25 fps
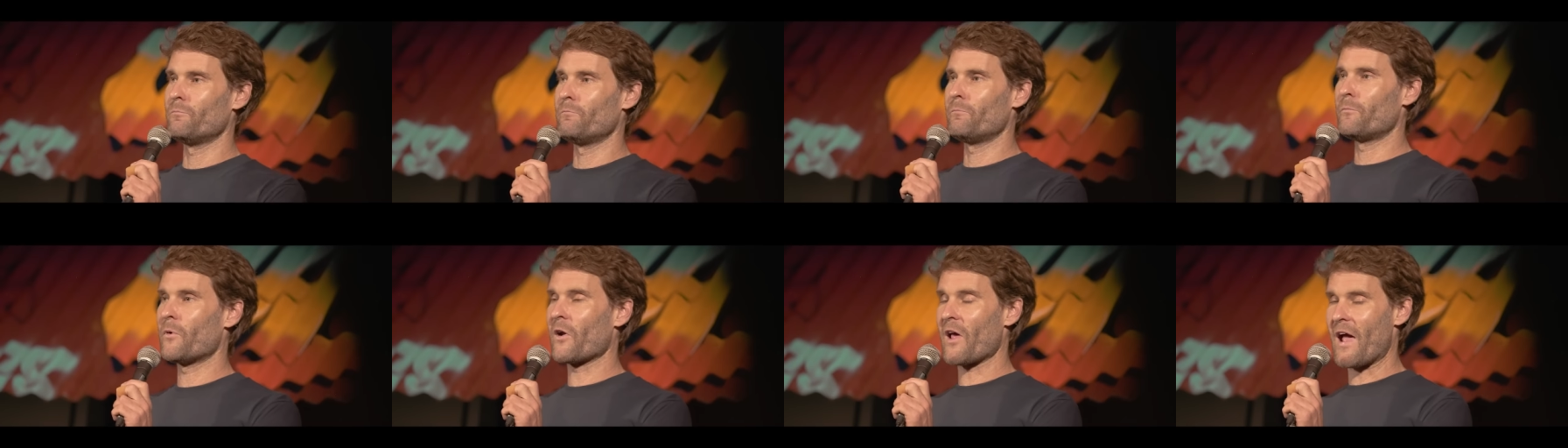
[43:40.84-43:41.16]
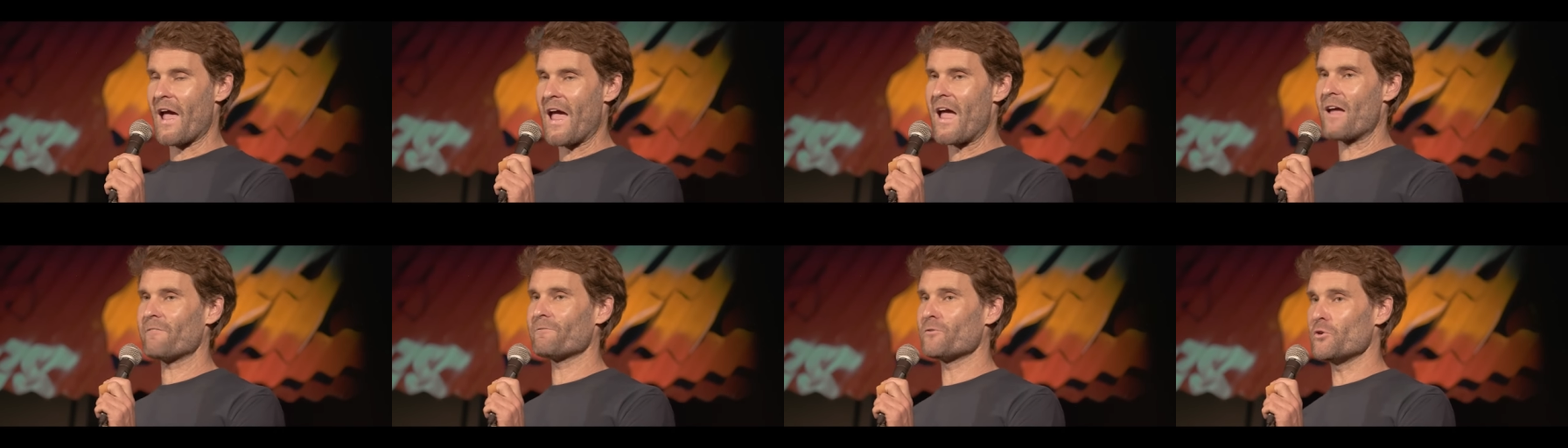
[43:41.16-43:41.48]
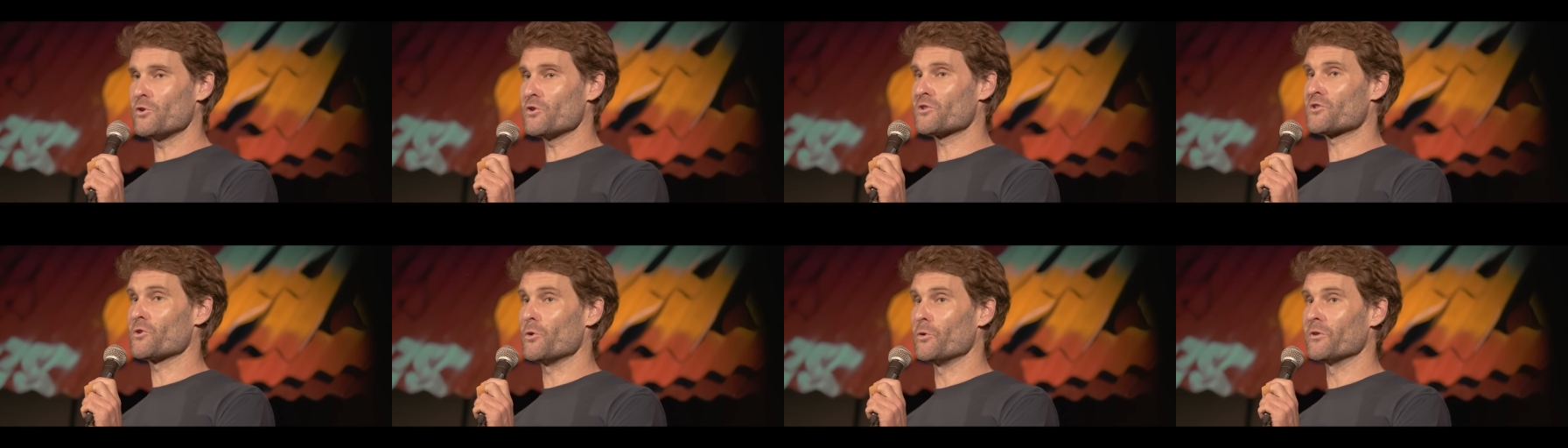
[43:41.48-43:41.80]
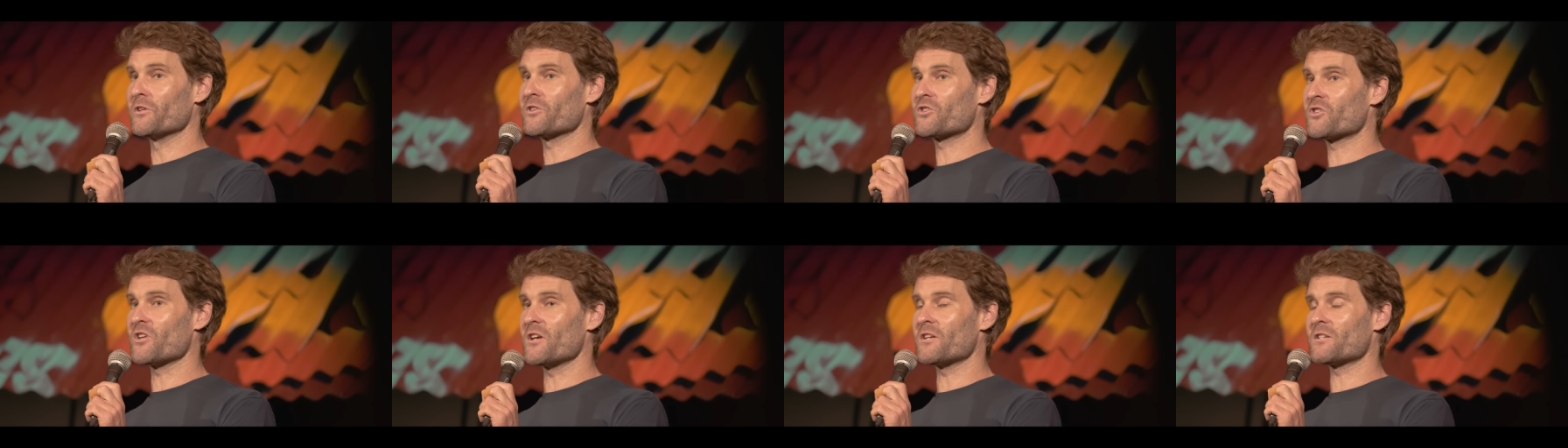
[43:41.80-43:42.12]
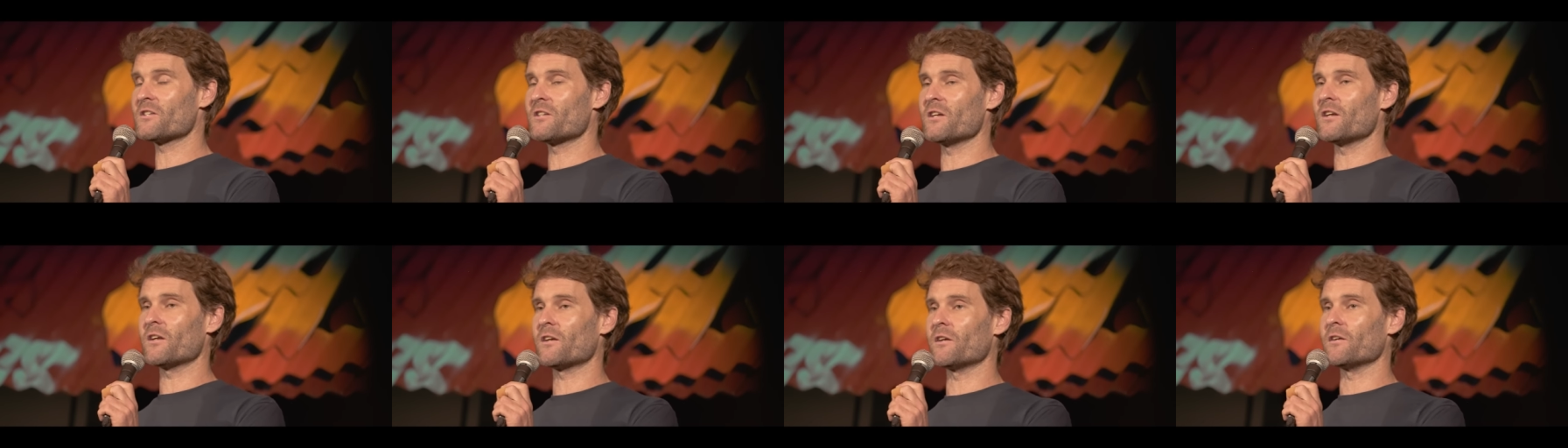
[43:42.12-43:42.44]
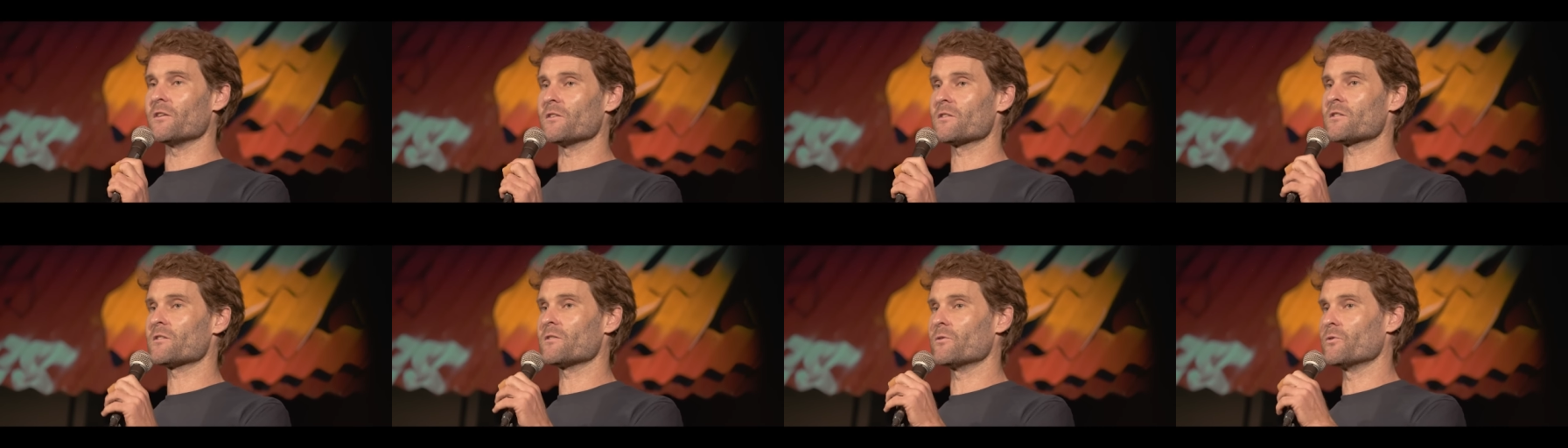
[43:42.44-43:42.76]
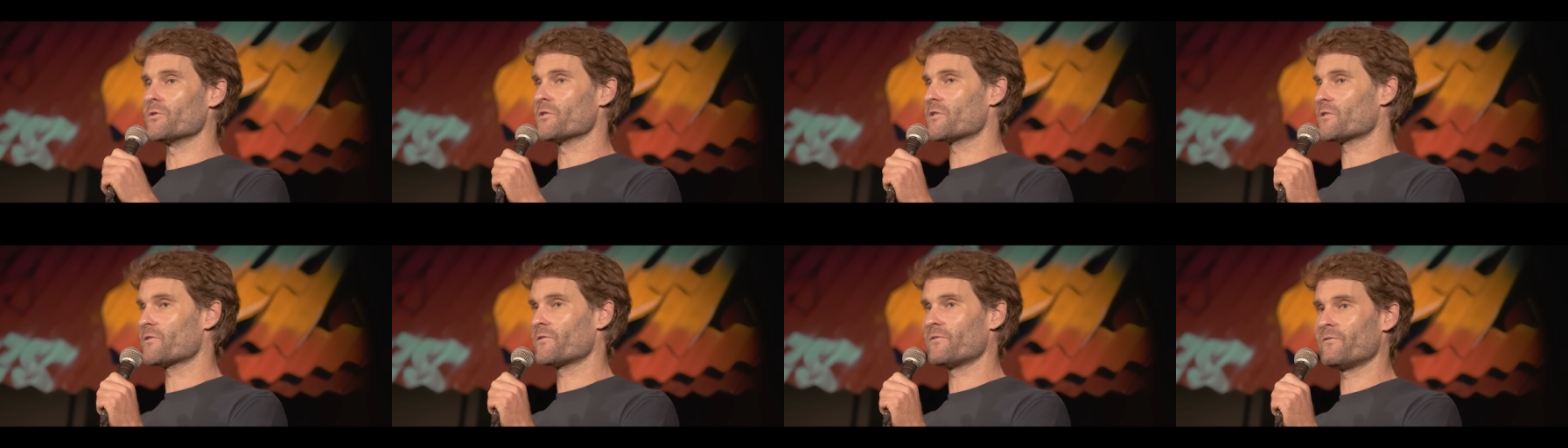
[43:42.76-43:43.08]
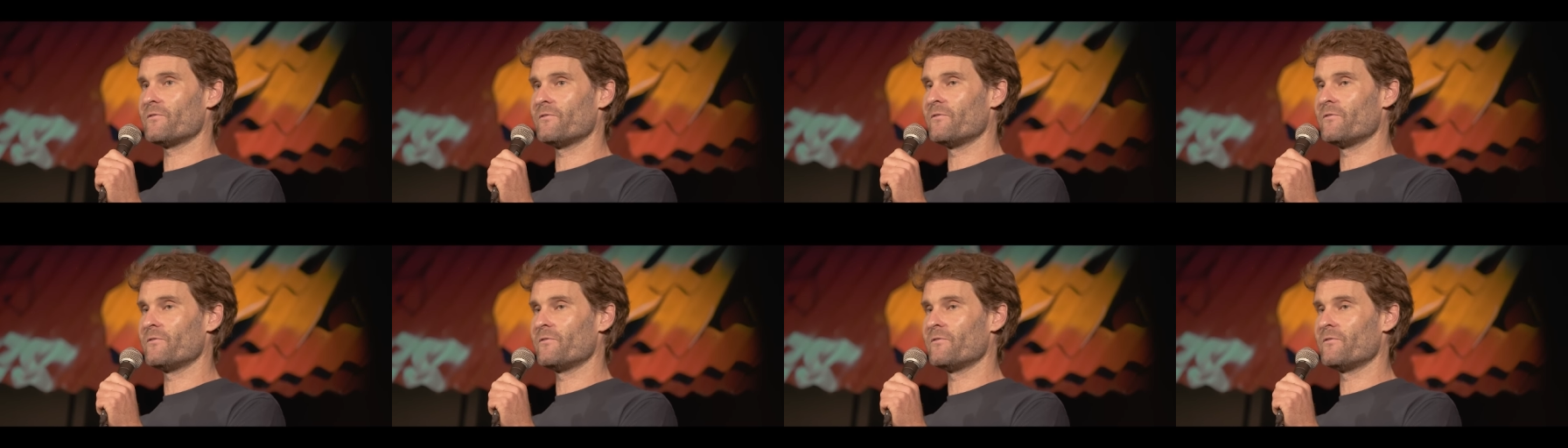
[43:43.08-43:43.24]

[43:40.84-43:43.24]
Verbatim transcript: But I have used all the shit tickets. It was